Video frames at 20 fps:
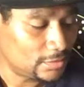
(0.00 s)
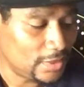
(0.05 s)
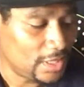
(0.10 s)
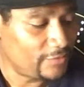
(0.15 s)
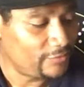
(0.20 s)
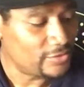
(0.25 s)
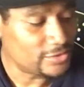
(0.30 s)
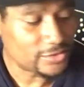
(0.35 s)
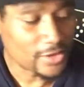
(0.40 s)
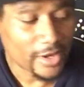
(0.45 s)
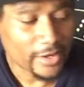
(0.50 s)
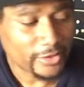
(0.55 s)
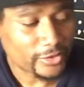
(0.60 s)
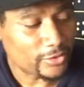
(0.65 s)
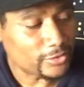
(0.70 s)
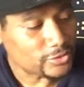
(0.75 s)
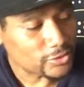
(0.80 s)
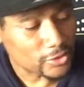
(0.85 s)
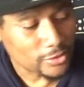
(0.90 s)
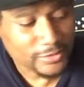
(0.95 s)
If you start a
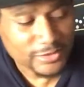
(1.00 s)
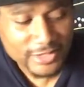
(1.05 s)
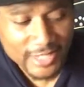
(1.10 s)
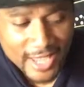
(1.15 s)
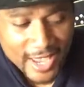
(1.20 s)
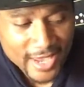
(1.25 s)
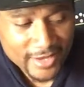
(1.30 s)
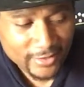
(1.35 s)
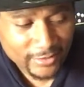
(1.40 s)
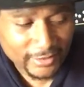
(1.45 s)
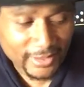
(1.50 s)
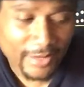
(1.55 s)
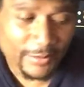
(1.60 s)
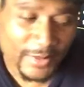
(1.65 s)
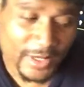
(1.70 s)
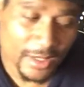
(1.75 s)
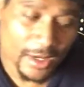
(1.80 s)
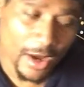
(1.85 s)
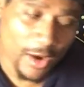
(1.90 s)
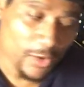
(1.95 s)
YouTube channel, let
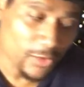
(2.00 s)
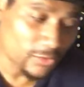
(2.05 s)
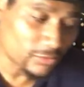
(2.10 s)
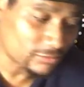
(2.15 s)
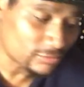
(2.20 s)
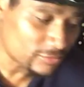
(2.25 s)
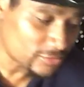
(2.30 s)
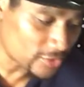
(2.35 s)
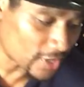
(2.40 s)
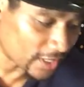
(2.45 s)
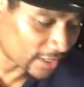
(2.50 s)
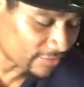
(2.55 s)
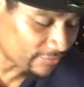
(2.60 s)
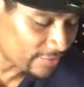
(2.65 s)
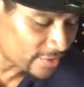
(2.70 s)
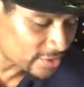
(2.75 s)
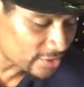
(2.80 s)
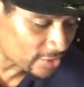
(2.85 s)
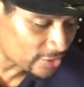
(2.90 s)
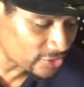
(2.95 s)
me know so I can
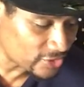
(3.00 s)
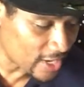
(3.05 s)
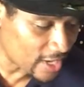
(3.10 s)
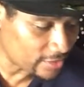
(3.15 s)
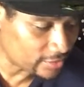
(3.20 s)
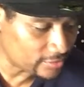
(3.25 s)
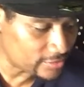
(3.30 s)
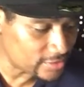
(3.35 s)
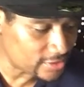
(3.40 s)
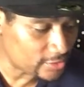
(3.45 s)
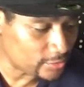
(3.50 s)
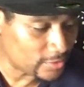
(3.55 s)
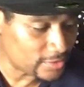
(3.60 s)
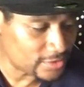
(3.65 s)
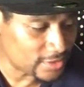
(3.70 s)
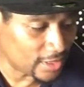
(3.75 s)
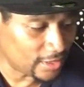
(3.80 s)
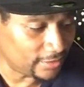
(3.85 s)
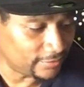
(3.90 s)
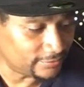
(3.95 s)
visit your channel and see
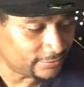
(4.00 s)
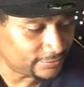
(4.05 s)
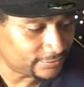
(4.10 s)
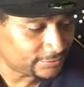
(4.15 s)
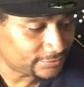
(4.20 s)
what's up.